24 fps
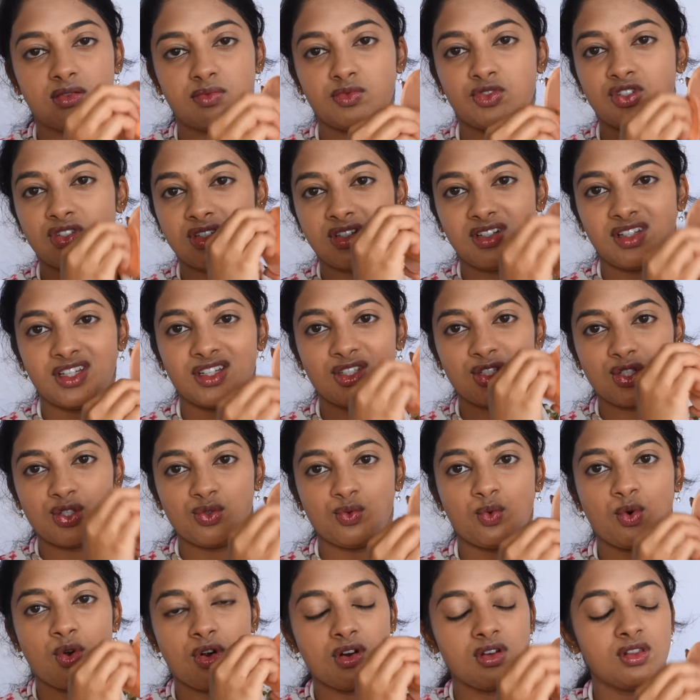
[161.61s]
I'm just gonna like
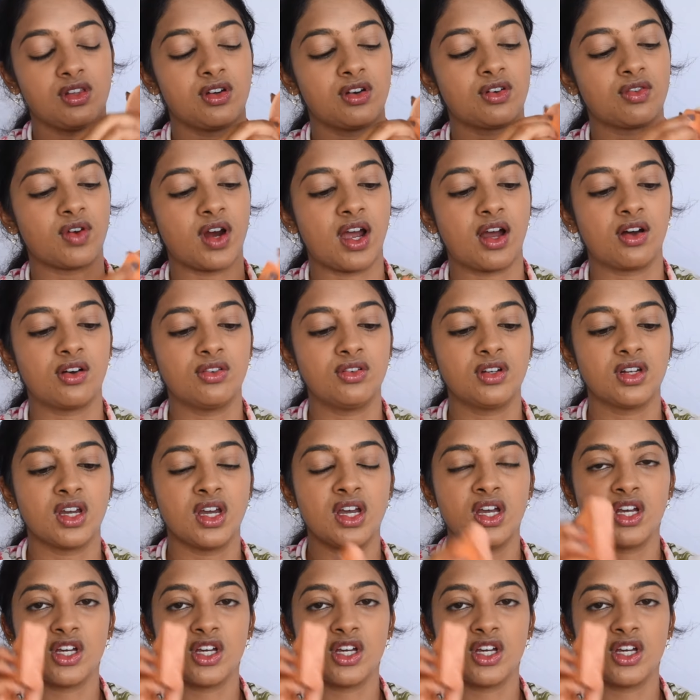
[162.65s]
swirl it around